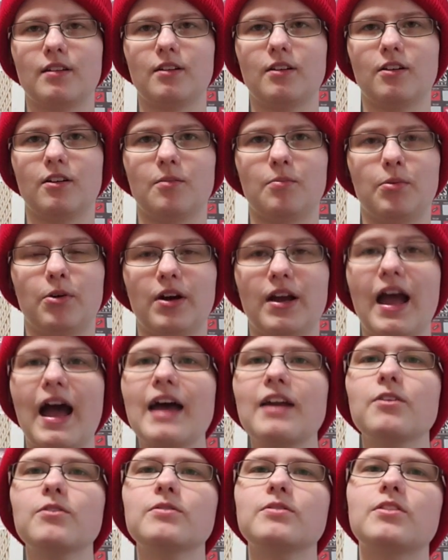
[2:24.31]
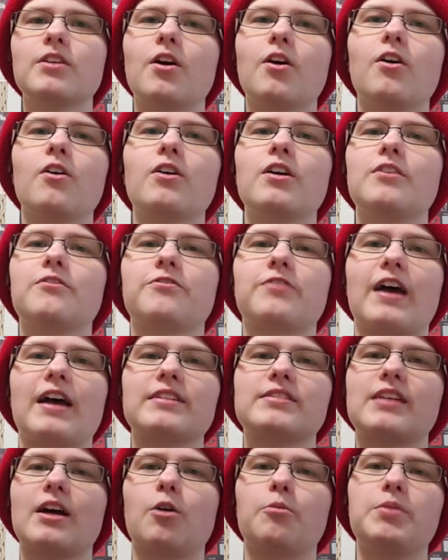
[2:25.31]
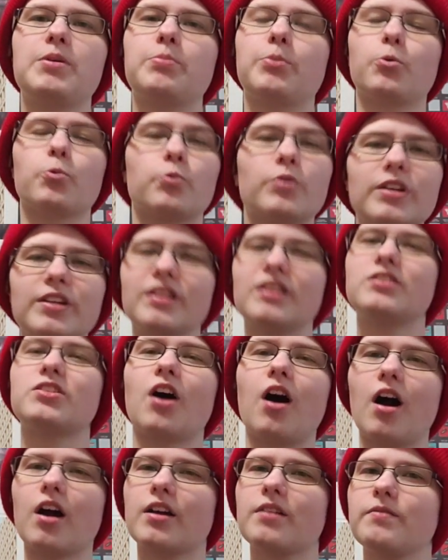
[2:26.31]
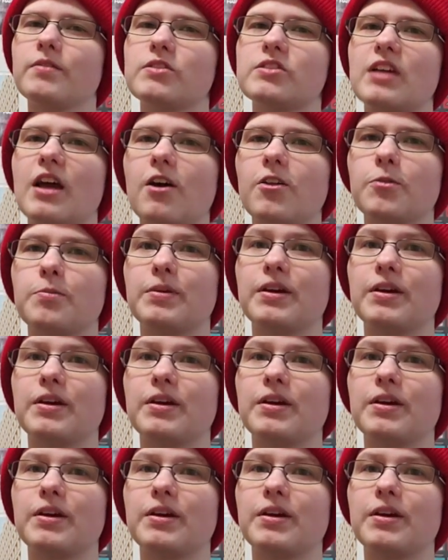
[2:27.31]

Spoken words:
Oh boy, I don't know if that's how people really talk in the South,